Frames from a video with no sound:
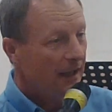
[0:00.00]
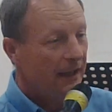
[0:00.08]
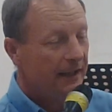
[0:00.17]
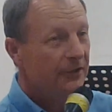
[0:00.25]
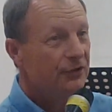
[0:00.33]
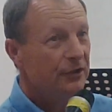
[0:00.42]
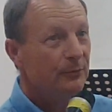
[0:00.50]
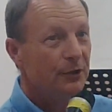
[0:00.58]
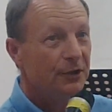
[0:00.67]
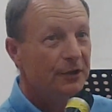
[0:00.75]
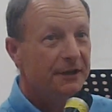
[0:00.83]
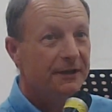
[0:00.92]
I think she
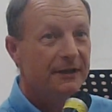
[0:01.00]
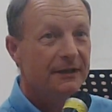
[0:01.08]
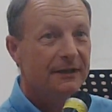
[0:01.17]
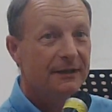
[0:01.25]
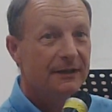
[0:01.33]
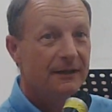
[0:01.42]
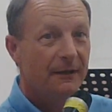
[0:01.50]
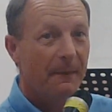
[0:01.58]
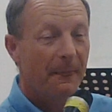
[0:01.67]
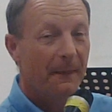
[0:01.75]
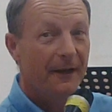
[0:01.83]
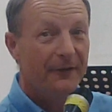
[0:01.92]
would.
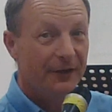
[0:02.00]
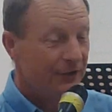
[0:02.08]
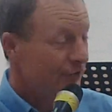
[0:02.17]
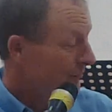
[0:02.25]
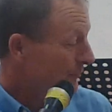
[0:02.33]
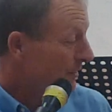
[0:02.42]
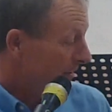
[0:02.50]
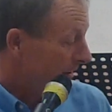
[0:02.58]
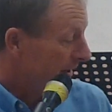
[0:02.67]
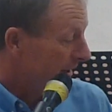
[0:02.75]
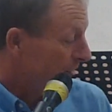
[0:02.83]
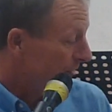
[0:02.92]
I think
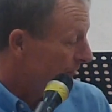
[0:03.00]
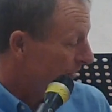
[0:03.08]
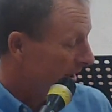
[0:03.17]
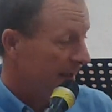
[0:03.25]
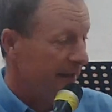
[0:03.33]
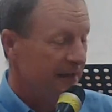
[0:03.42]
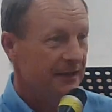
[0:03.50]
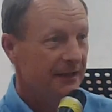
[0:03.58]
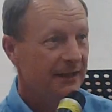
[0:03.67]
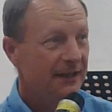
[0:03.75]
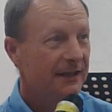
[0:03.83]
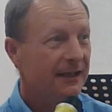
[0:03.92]
you're right.
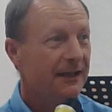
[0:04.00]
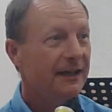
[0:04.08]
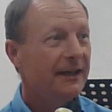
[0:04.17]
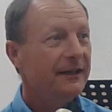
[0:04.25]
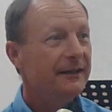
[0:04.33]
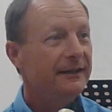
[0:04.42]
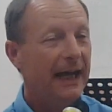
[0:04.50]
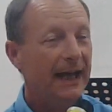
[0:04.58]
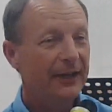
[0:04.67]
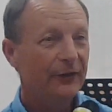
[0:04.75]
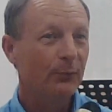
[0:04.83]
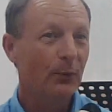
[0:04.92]

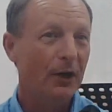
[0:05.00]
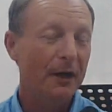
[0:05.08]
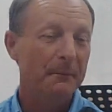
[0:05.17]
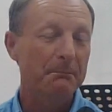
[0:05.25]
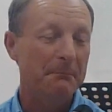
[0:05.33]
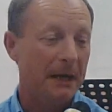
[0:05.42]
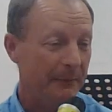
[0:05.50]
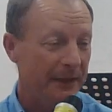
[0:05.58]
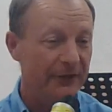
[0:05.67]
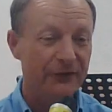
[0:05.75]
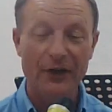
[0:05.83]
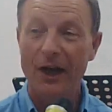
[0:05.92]
That's what
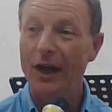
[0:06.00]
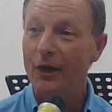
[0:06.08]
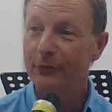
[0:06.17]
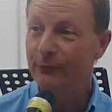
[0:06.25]
mummies are